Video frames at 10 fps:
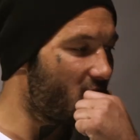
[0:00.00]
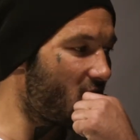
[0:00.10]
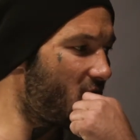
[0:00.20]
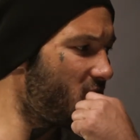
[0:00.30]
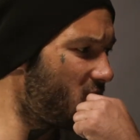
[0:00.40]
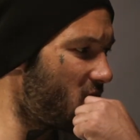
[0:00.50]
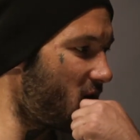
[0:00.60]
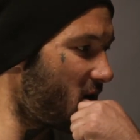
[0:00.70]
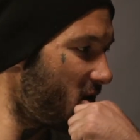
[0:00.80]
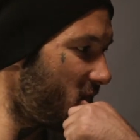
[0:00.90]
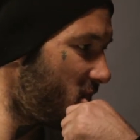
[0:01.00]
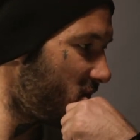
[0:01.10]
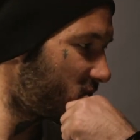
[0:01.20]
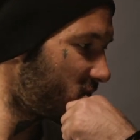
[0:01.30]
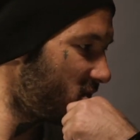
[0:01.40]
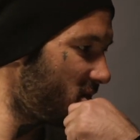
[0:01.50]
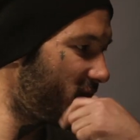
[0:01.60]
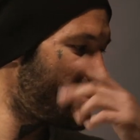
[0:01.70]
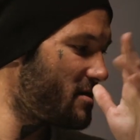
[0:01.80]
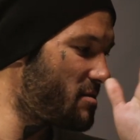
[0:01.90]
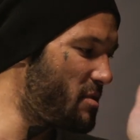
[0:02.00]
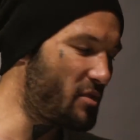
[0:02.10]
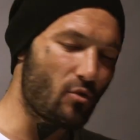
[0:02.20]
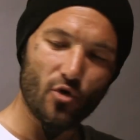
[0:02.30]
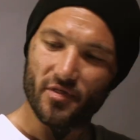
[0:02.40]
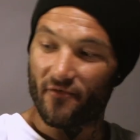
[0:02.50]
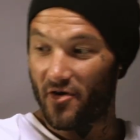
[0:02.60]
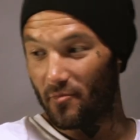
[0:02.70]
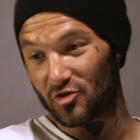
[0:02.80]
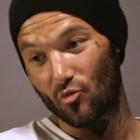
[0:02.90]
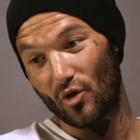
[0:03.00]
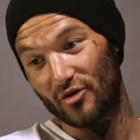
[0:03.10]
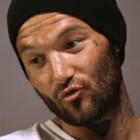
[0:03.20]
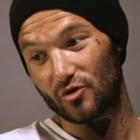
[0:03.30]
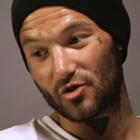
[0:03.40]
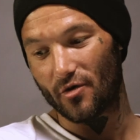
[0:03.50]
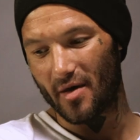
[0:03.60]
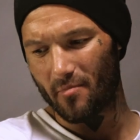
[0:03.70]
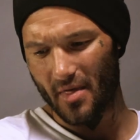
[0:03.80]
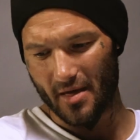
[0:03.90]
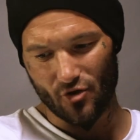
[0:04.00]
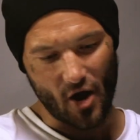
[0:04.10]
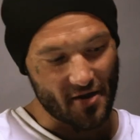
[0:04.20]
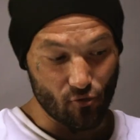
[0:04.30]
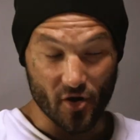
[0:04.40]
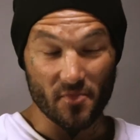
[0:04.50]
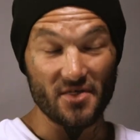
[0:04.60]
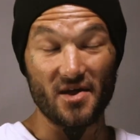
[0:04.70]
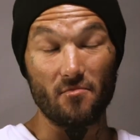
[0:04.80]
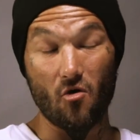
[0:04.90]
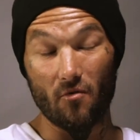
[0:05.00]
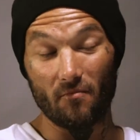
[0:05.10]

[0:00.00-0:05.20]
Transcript: And there's the people that work there are very miserable as well. So they, I didn't want to be there anymore.